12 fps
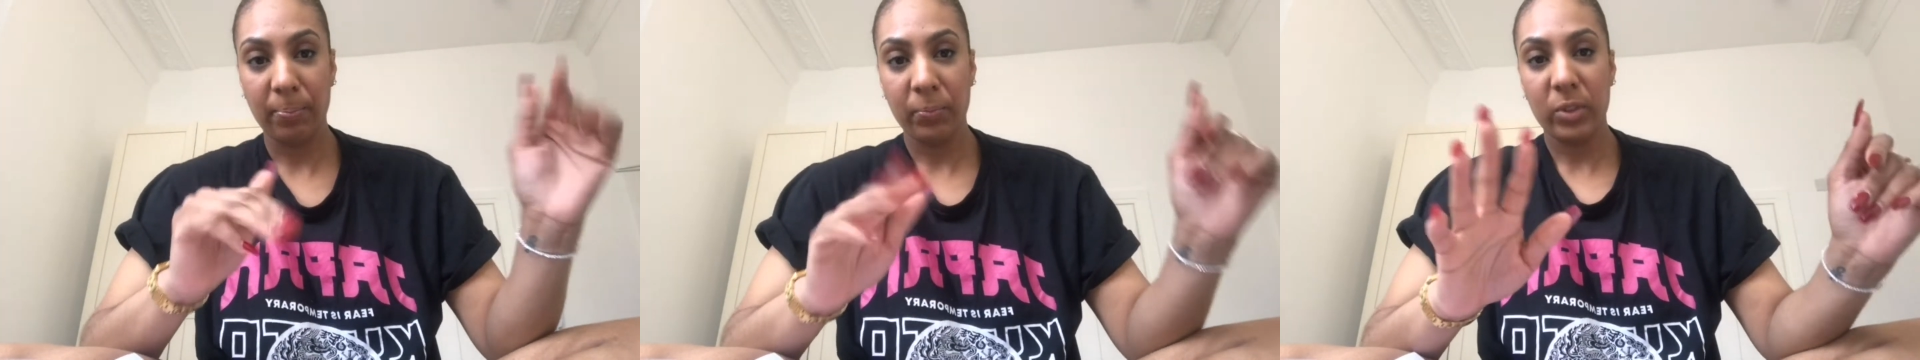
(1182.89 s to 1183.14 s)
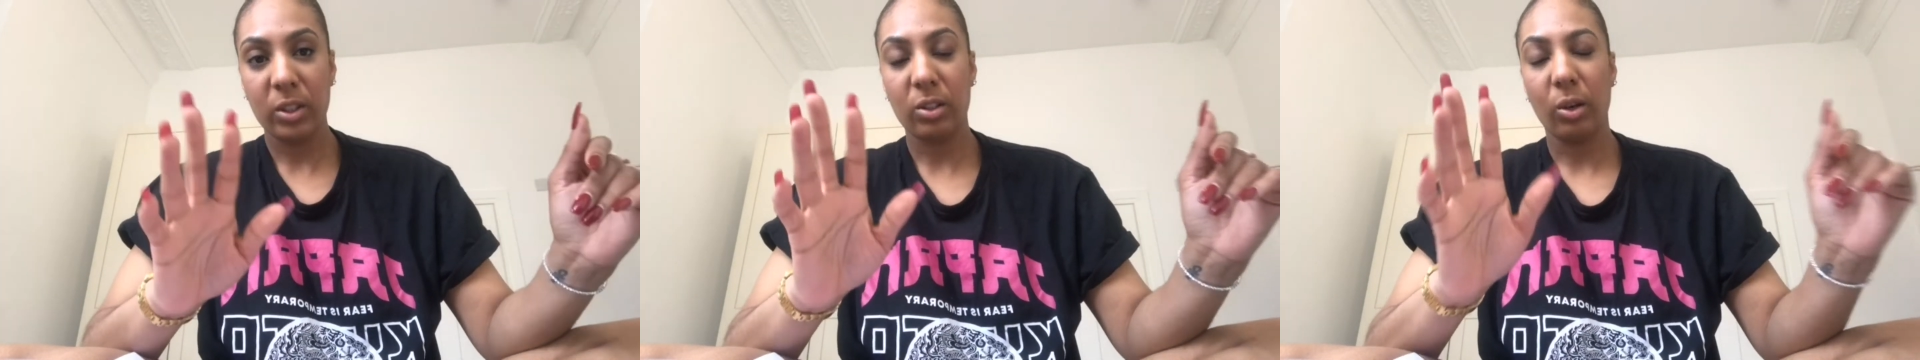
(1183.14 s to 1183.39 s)

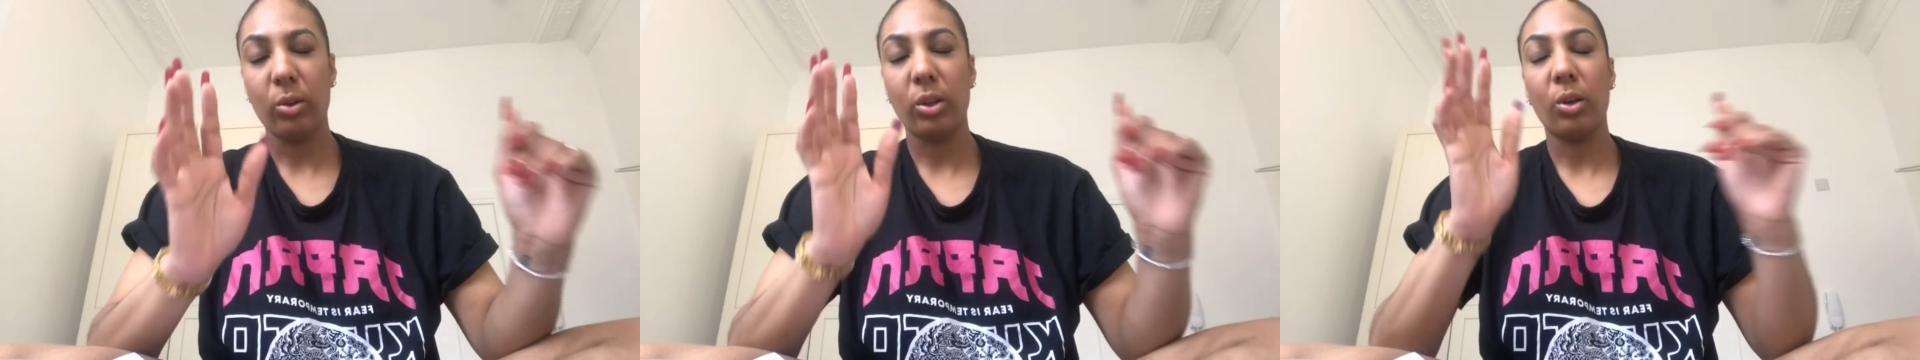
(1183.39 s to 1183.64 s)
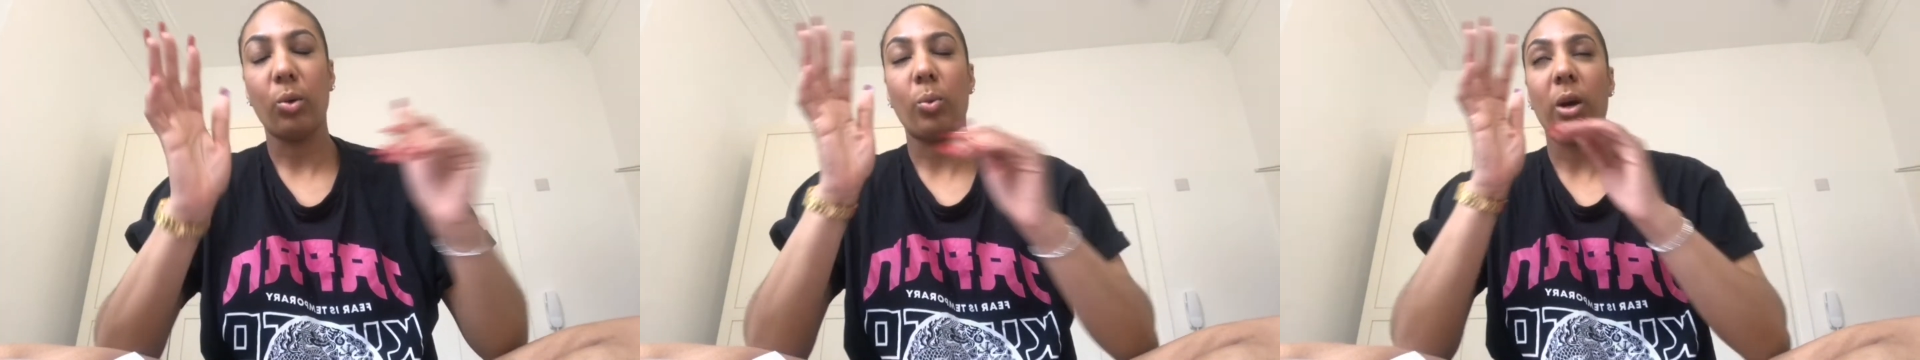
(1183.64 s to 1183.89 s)
So, you
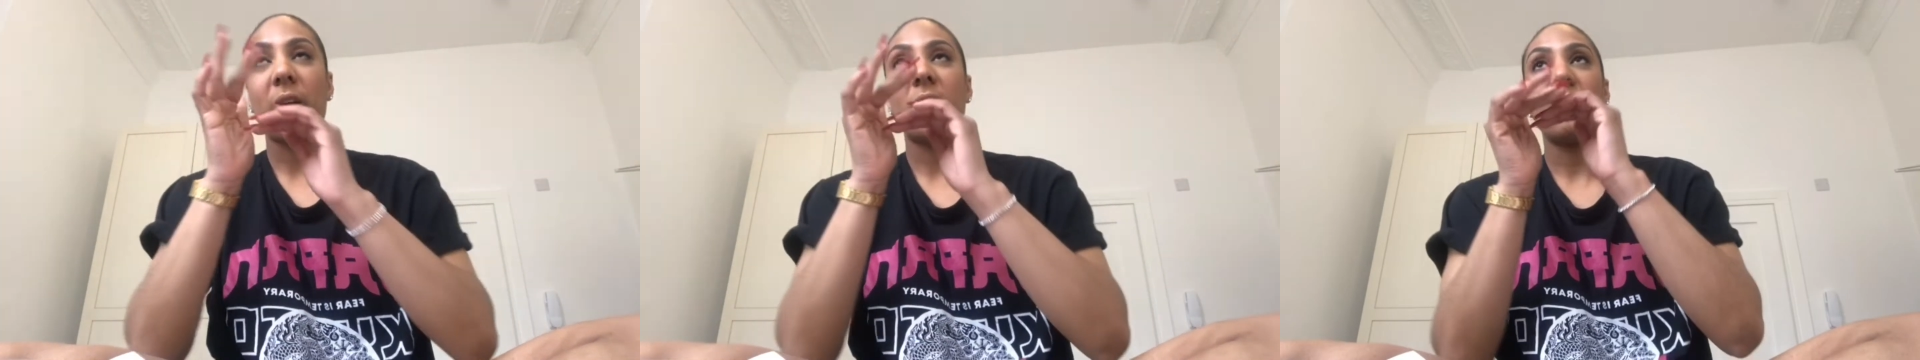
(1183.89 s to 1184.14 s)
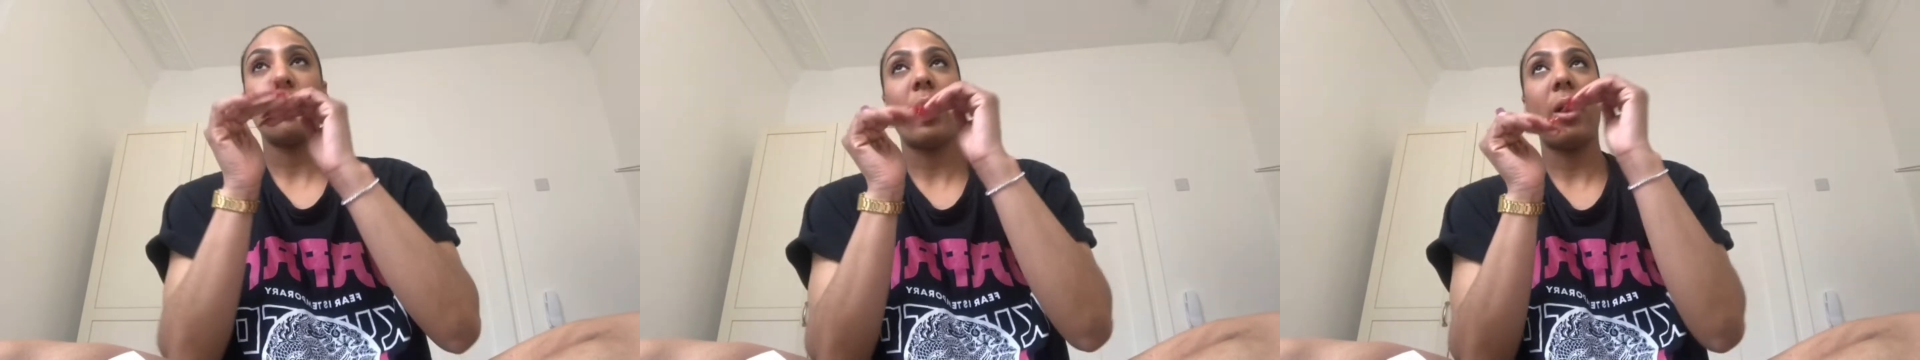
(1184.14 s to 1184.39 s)
know, whatever
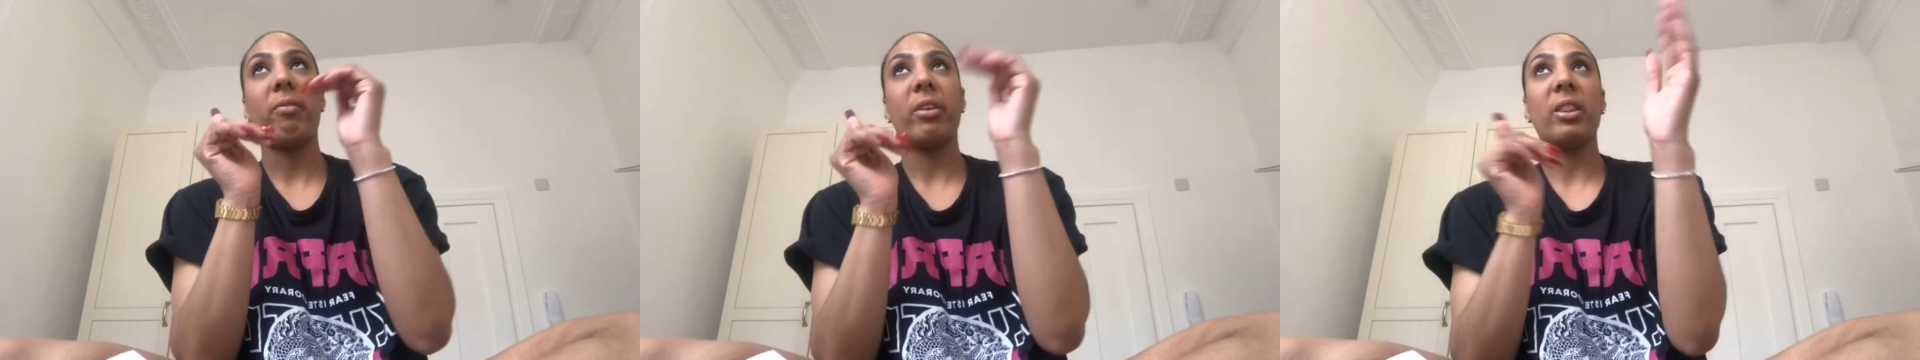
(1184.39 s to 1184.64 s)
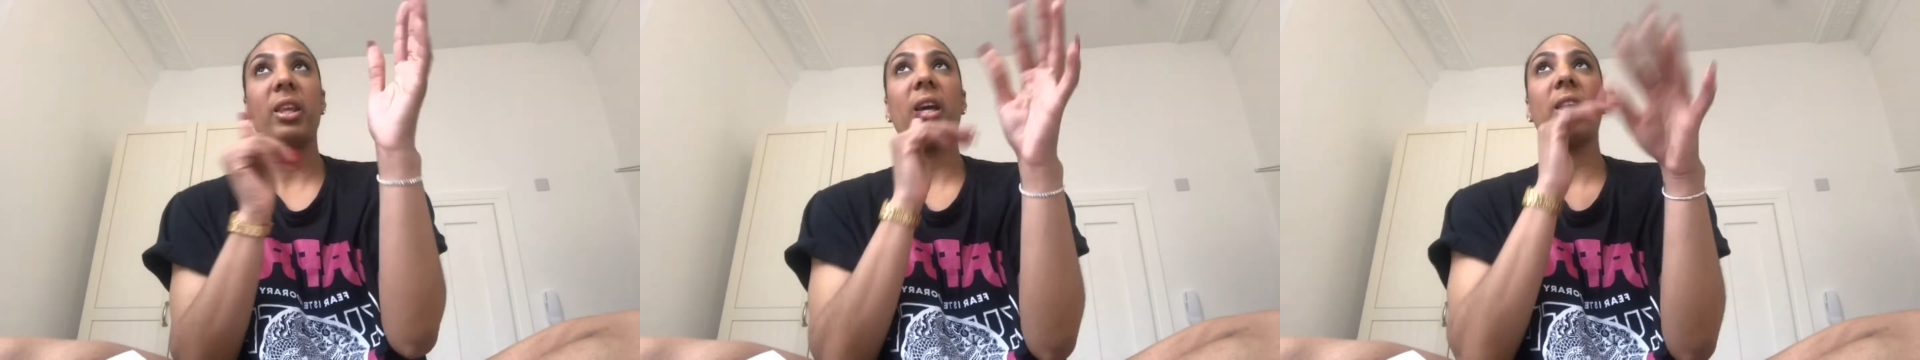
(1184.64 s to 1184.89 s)
you have in
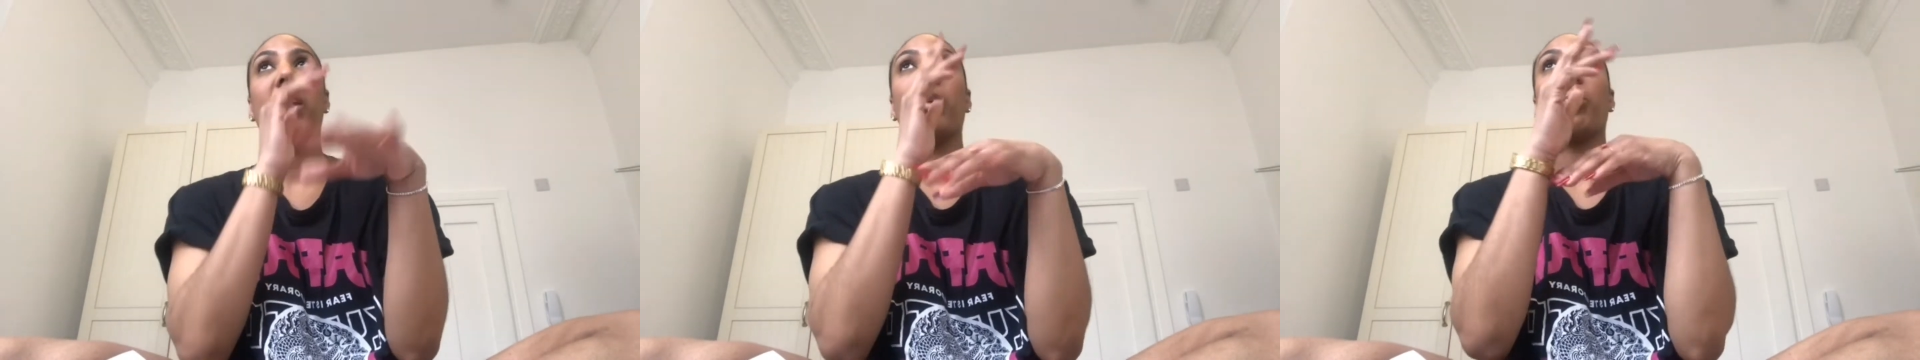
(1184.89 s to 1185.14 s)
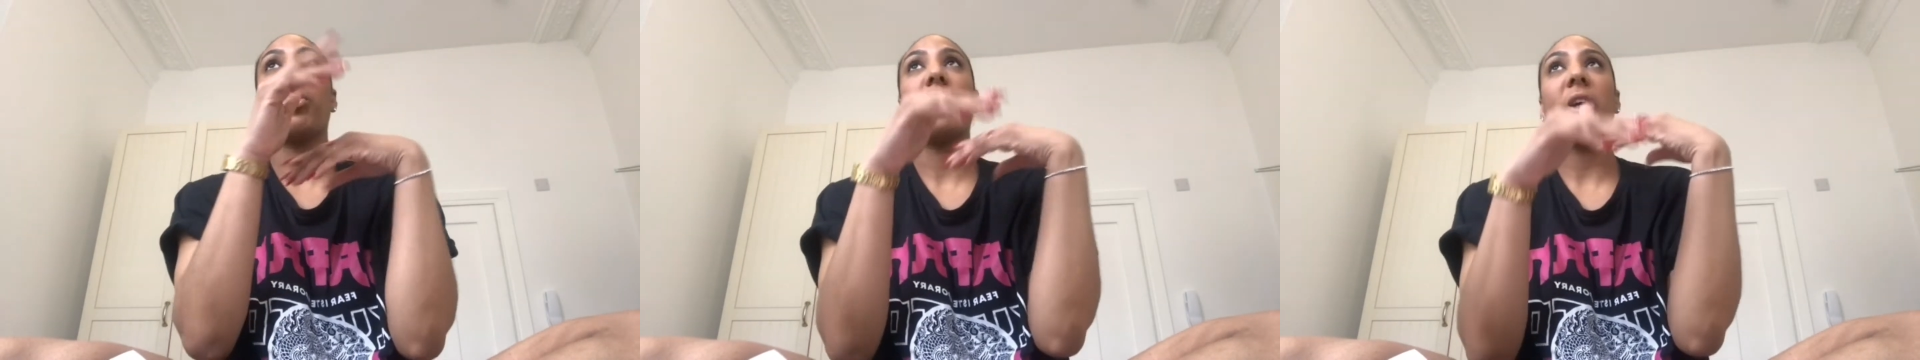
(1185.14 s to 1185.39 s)
there that you're
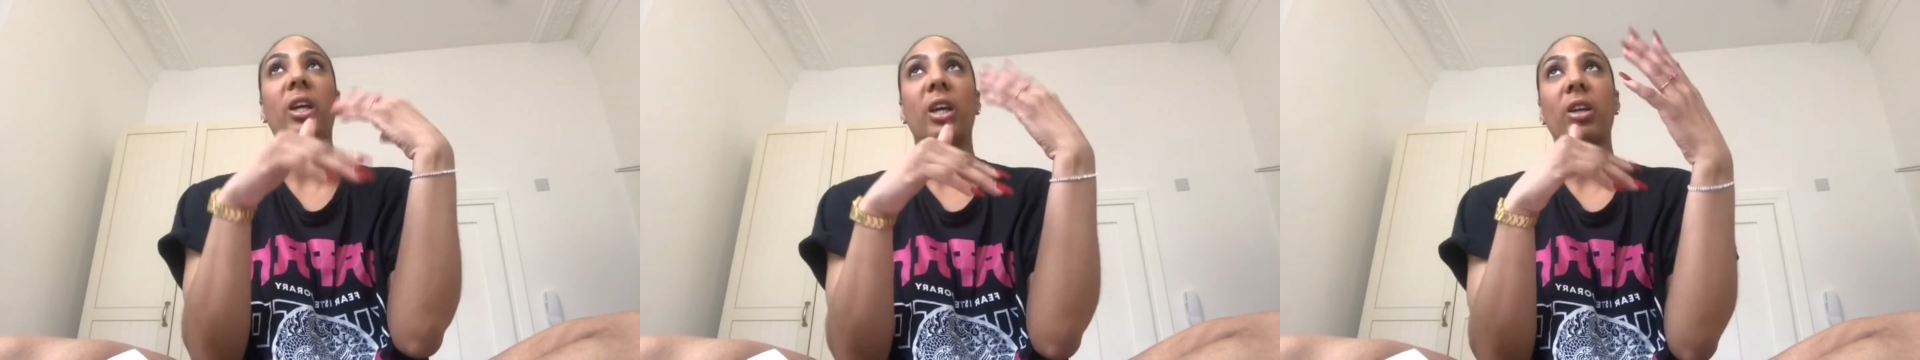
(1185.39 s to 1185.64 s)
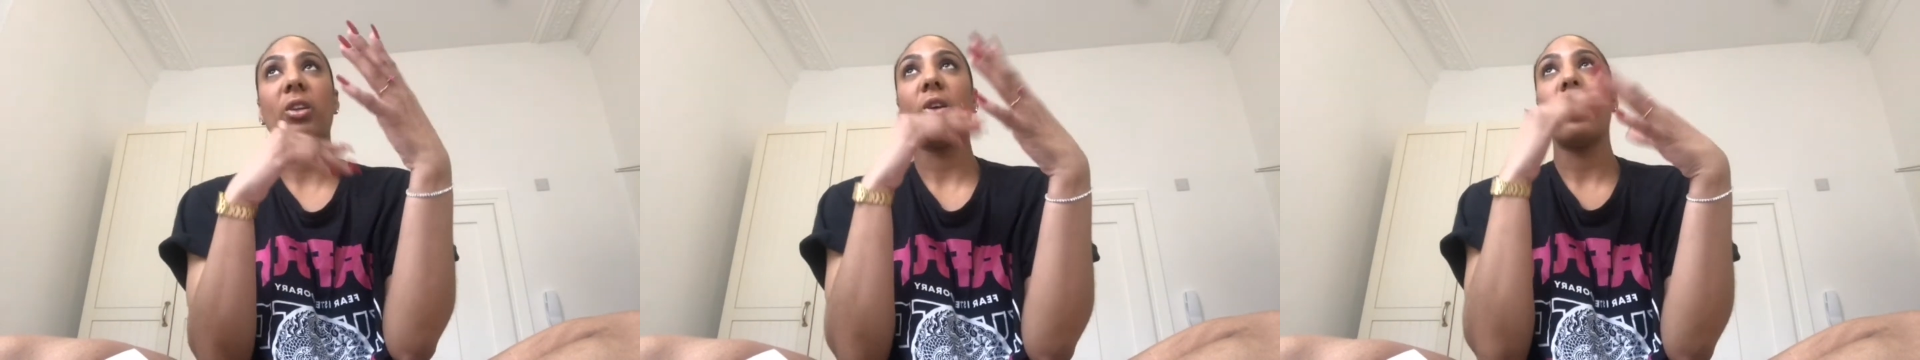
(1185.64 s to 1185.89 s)
putting
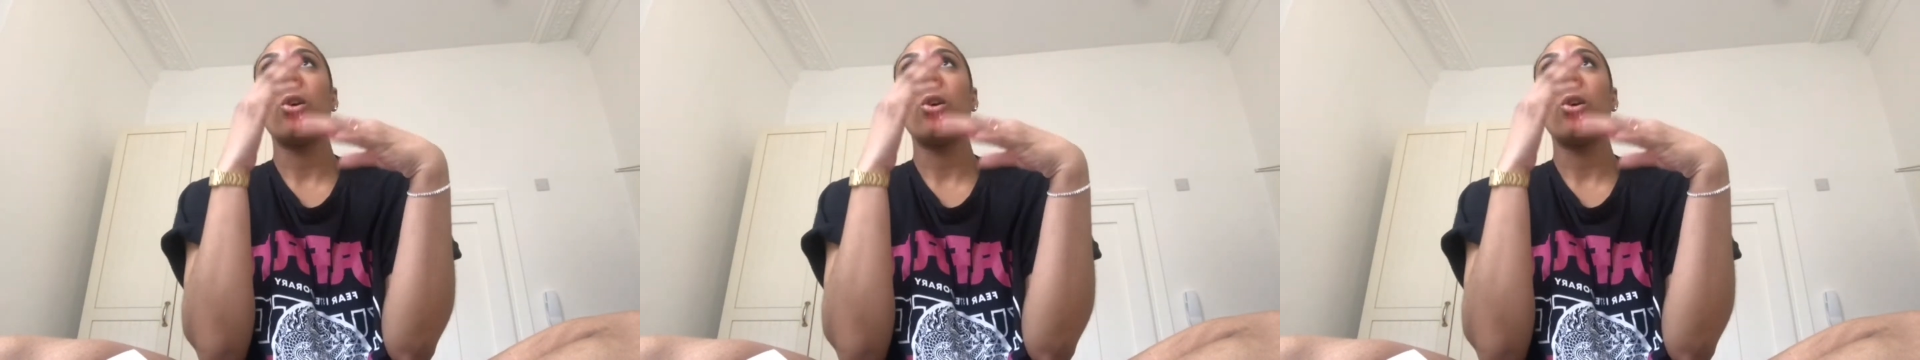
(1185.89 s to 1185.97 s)
in,